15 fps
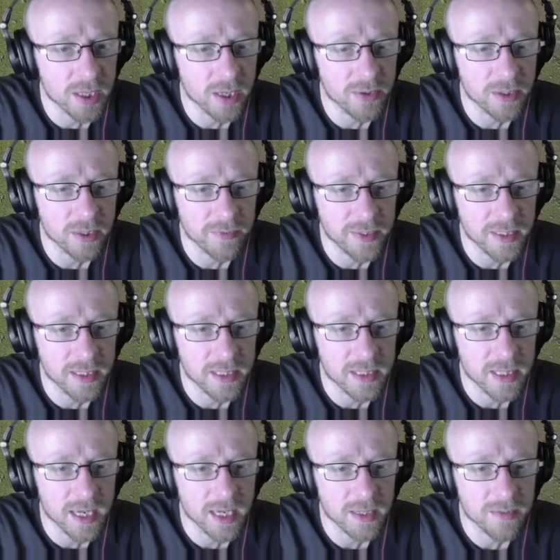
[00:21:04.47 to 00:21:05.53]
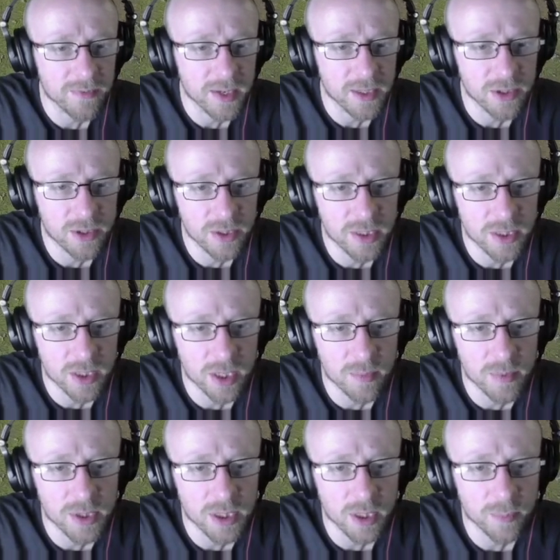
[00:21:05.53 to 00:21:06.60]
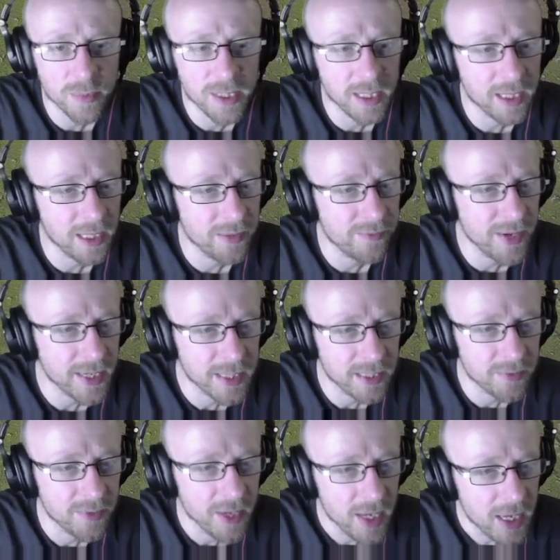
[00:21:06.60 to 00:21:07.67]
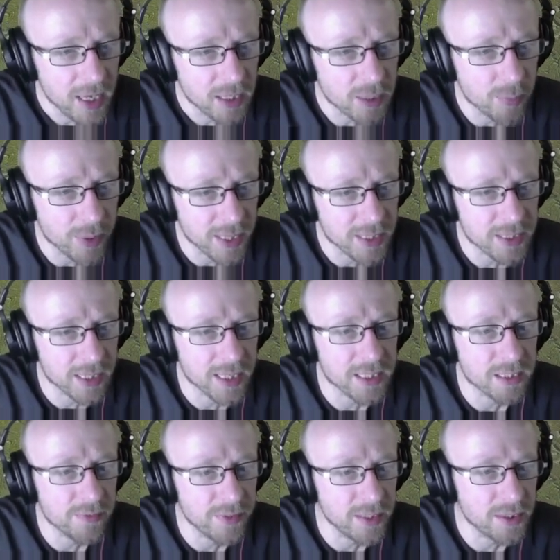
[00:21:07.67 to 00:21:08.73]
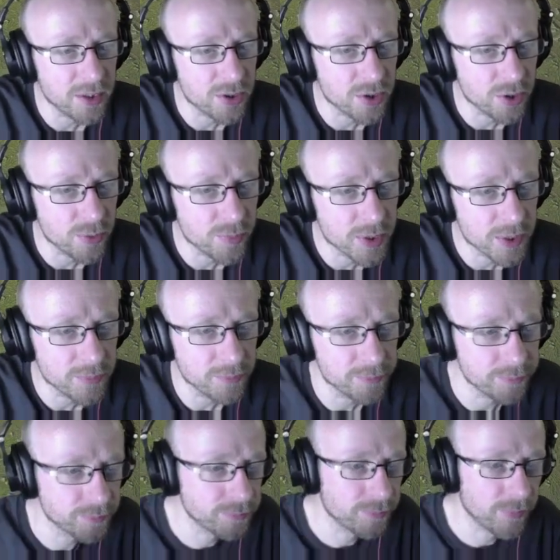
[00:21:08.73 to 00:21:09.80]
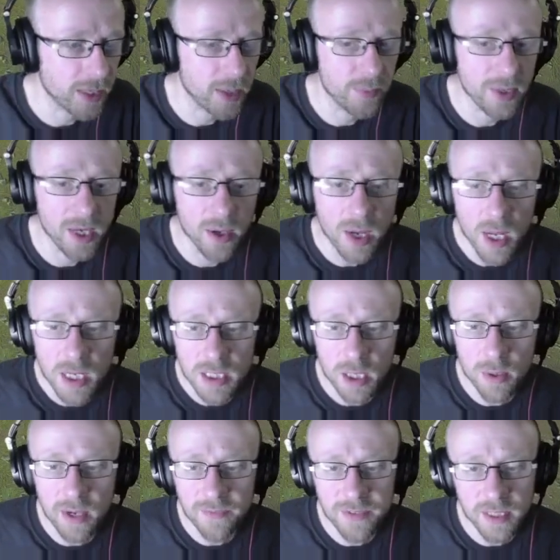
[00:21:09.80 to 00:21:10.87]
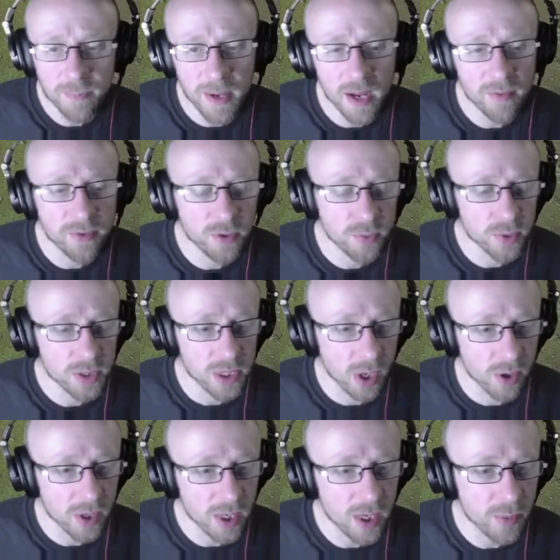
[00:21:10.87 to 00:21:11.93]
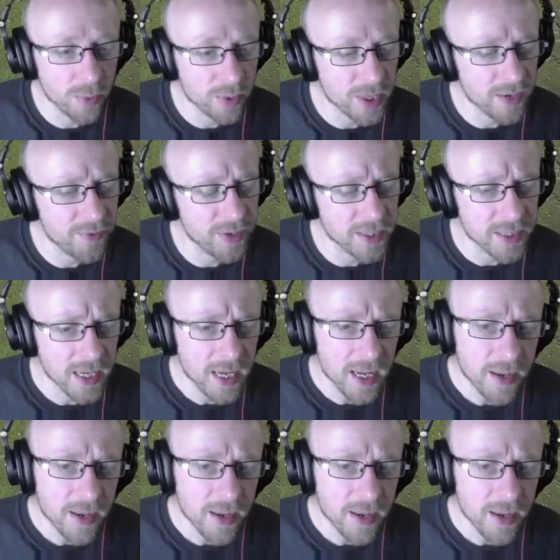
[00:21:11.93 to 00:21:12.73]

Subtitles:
on the defeated side. Fast unit skirmishes are particularly effective to place against defeated troops. There we go. So if this battlefield was longer, we would have things.